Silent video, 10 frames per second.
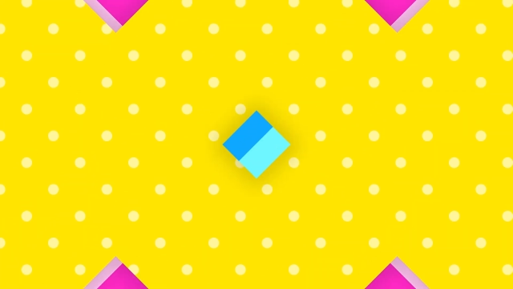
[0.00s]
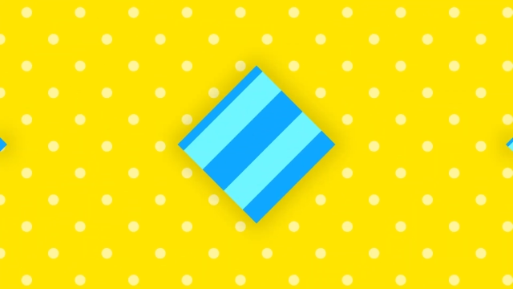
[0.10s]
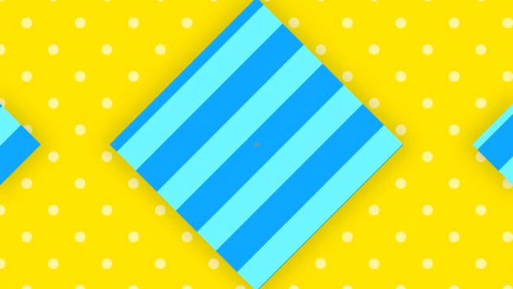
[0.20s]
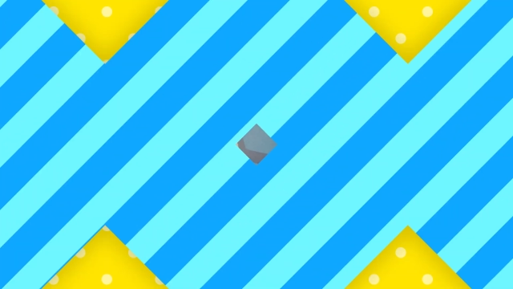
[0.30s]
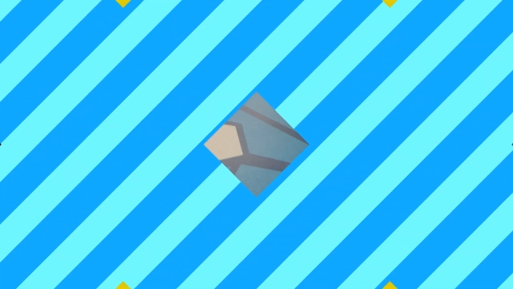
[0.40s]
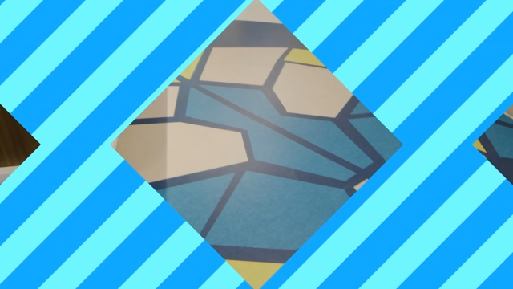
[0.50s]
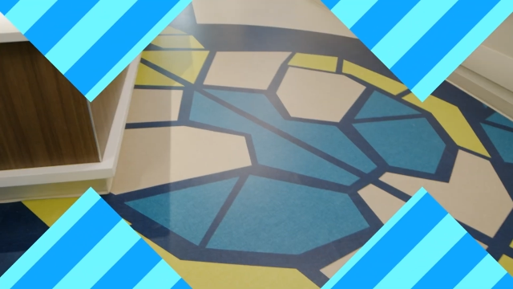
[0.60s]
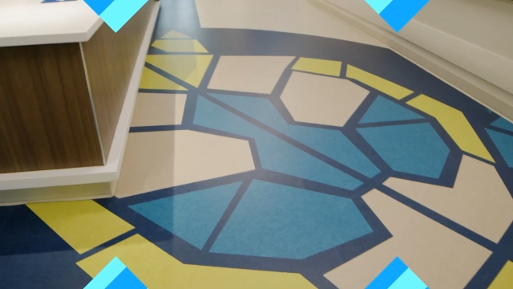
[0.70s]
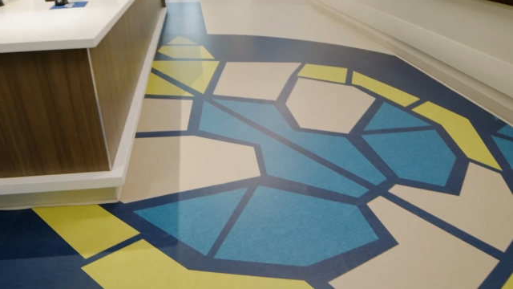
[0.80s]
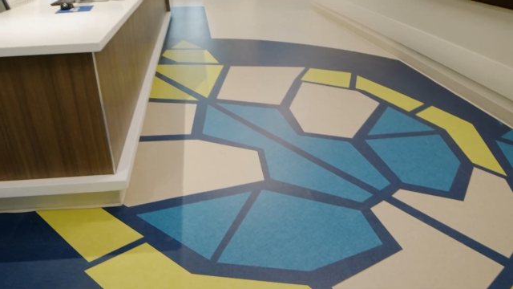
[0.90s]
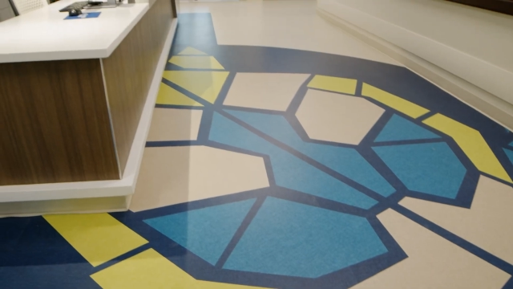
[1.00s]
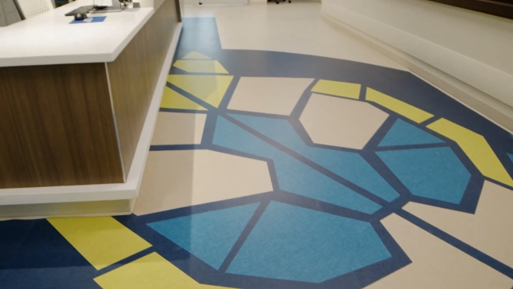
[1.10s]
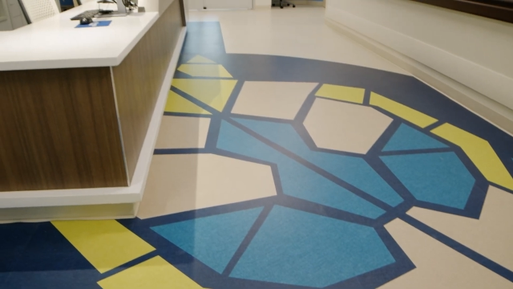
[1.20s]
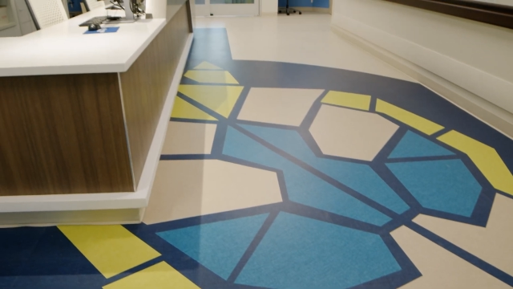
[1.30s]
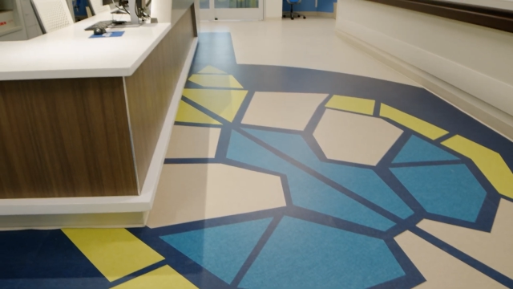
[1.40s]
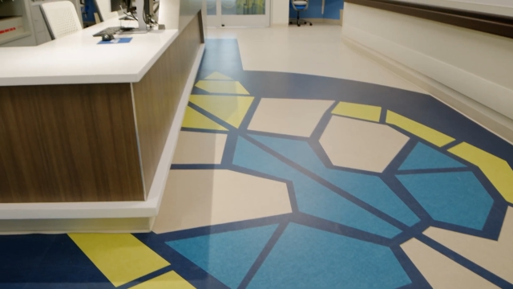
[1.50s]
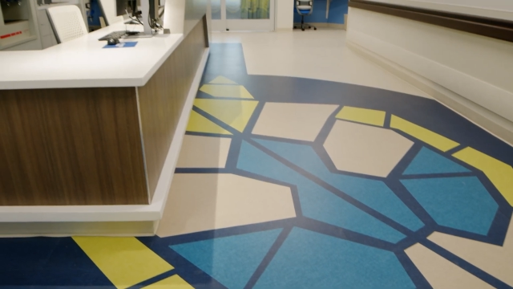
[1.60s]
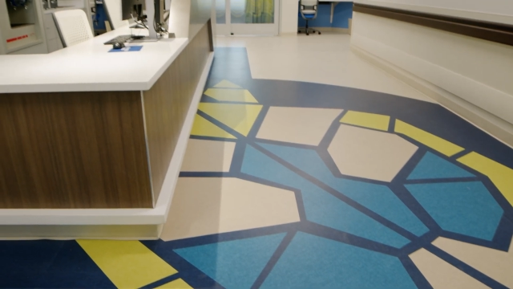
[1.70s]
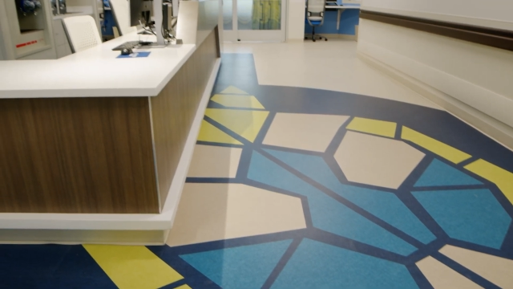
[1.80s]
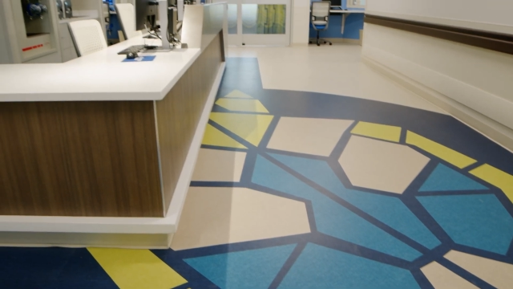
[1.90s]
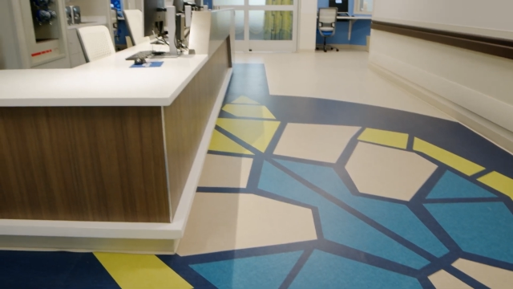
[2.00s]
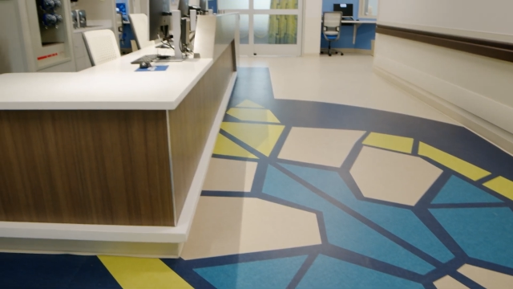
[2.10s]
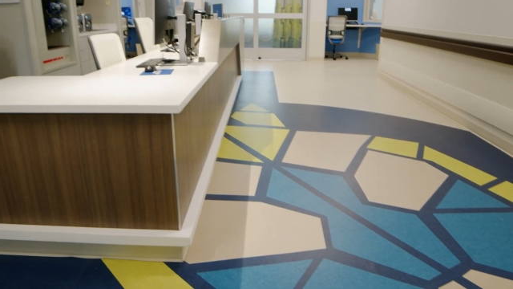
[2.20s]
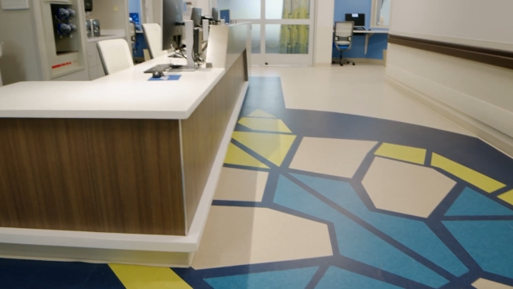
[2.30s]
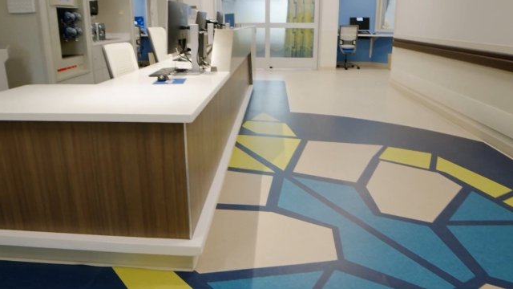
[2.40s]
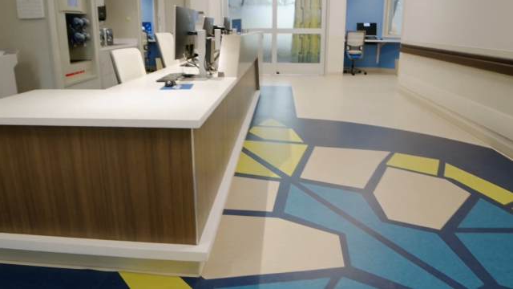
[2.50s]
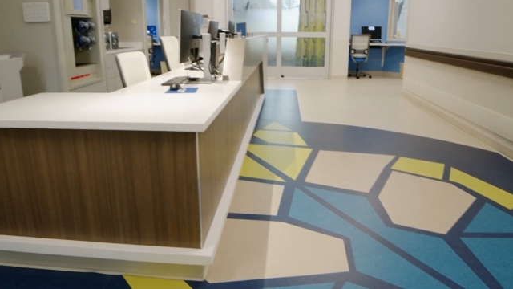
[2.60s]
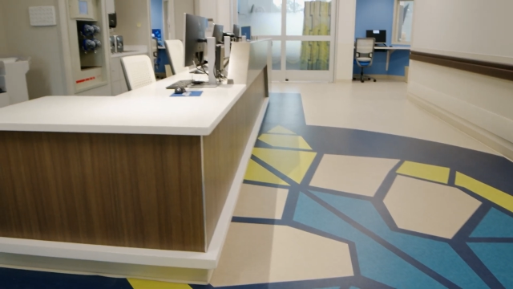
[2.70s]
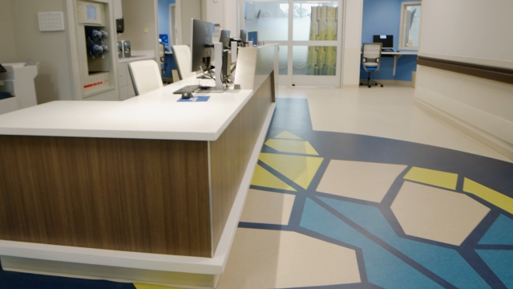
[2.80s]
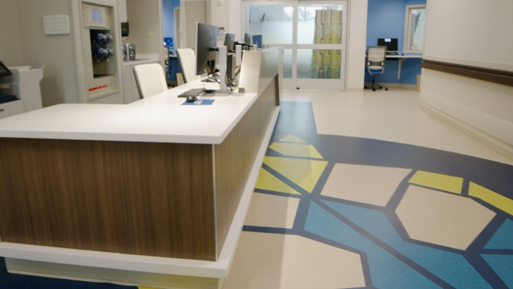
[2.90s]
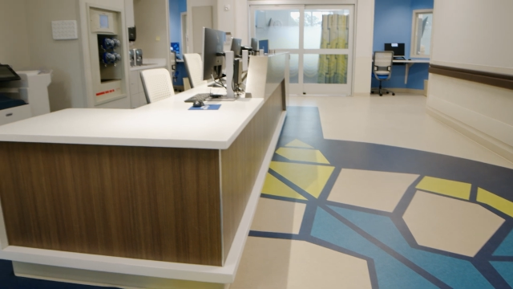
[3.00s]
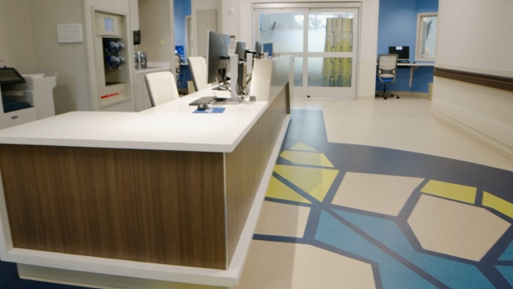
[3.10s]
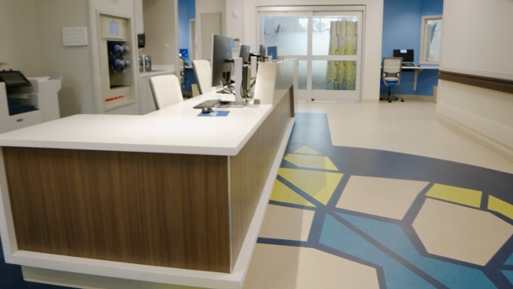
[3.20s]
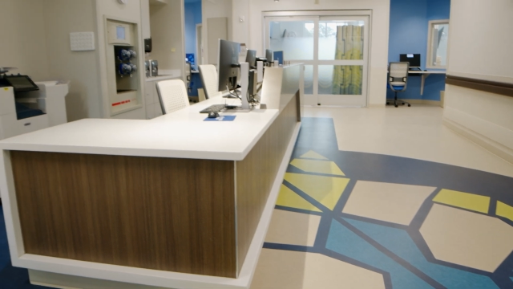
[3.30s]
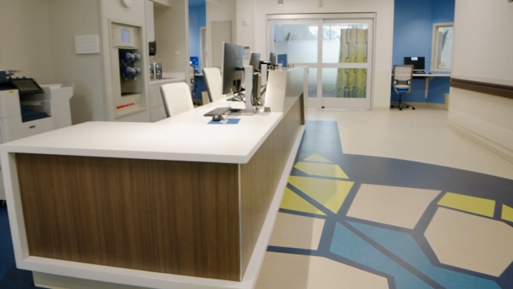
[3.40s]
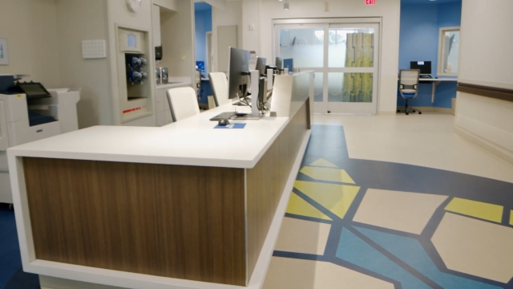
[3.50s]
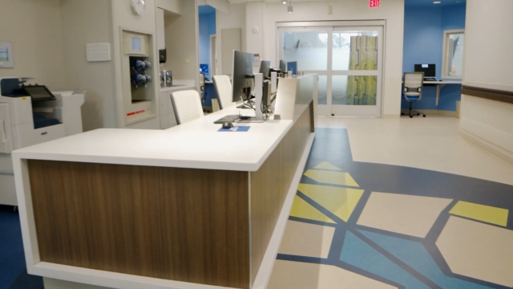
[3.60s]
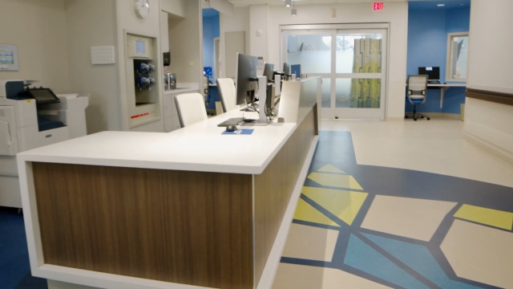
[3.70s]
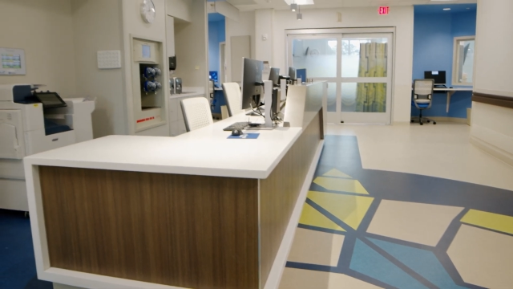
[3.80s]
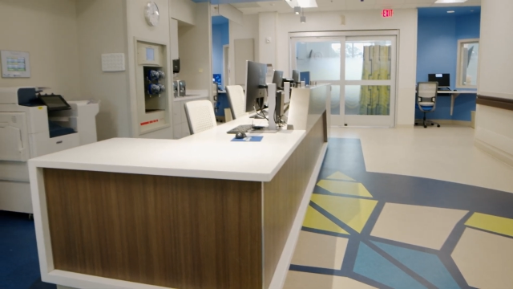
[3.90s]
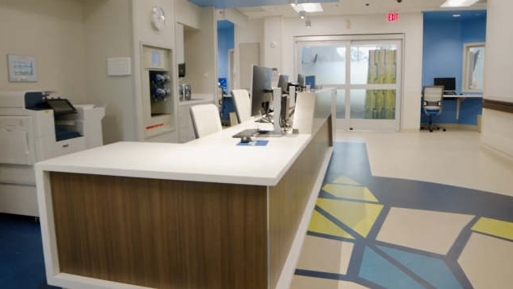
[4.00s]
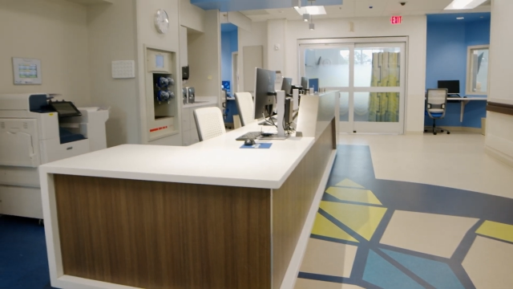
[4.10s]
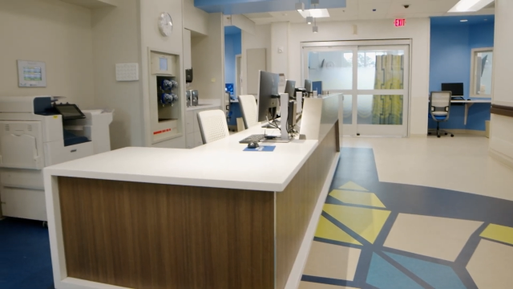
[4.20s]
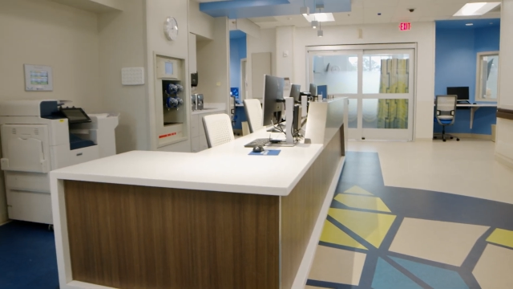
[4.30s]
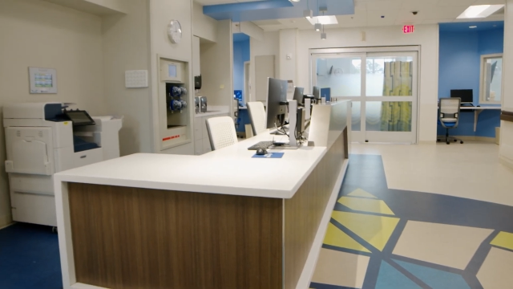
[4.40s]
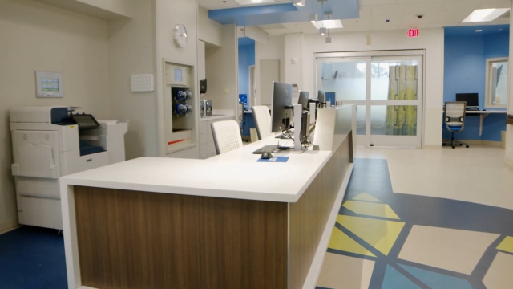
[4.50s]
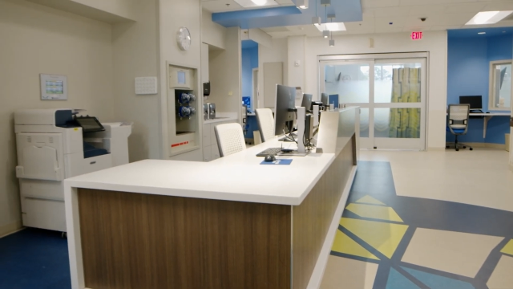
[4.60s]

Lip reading: No face is visible, so there are no lips to read.